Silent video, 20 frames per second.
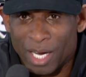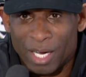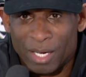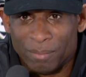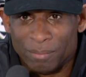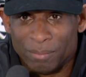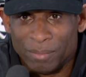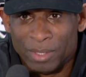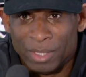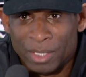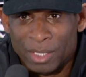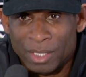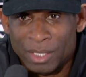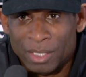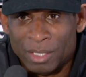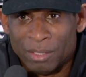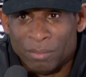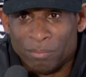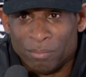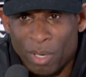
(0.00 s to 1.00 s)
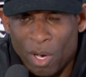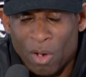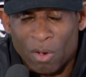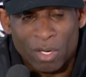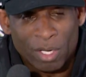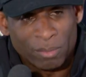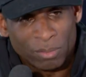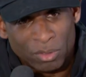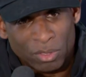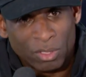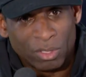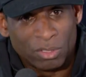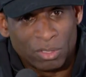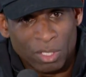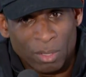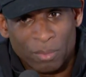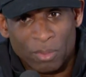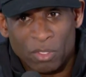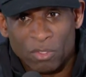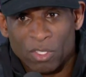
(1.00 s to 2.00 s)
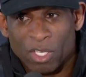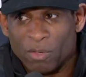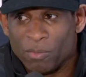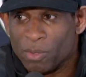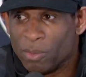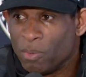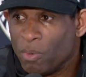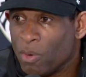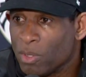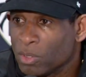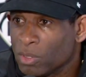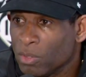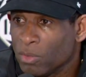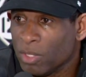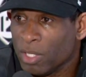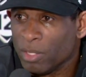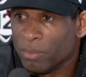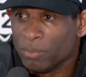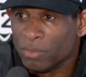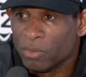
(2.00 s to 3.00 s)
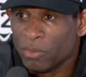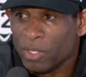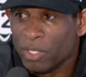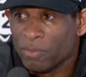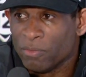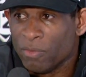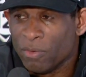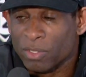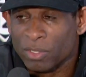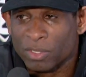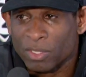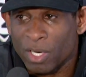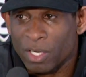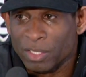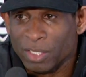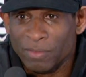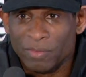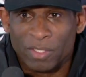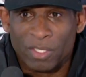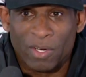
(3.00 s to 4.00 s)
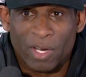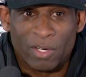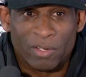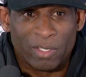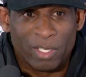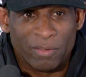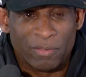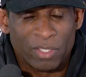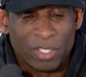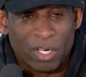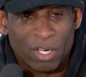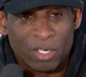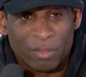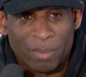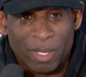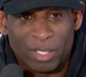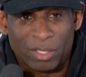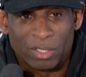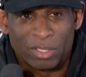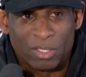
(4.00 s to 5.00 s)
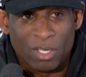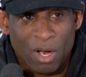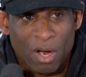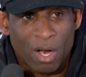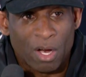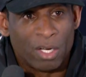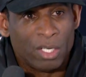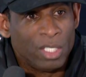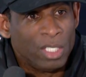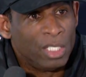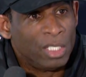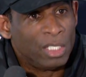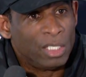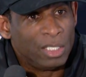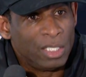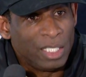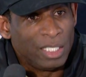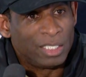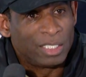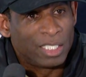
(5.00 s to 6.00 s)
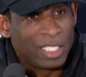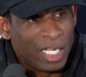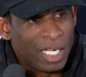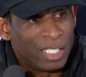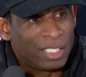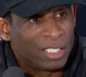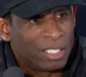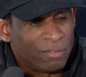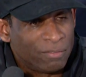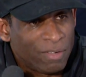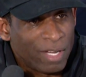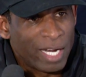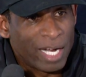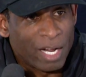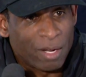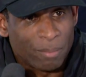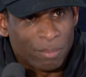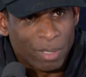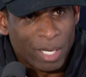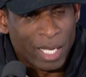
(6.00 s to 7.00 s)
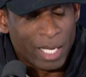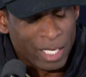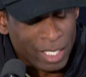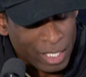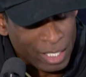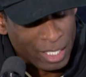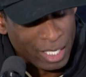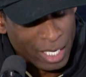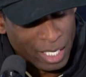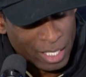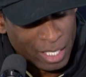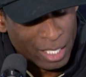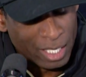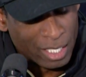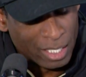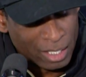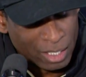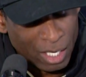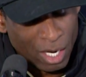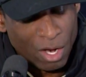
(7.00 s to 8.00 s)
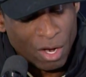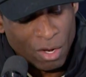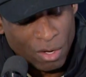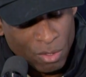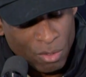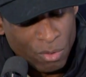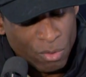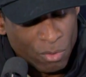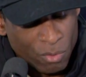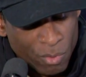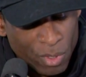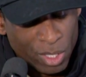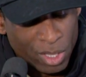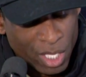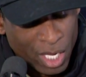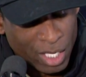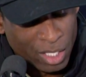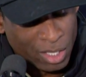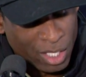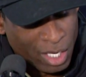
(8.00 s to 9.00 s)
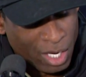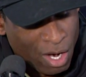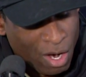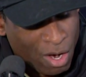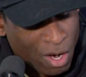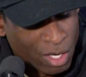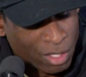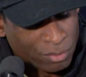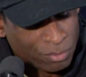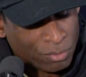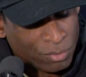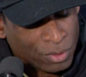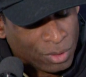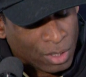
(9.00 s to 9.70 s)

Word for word: um, bought. I'm sure some of you done reports on them, three and four stars, even though I don't give a darn about a star. These kids can flat out play, and they uh, are who we think they are.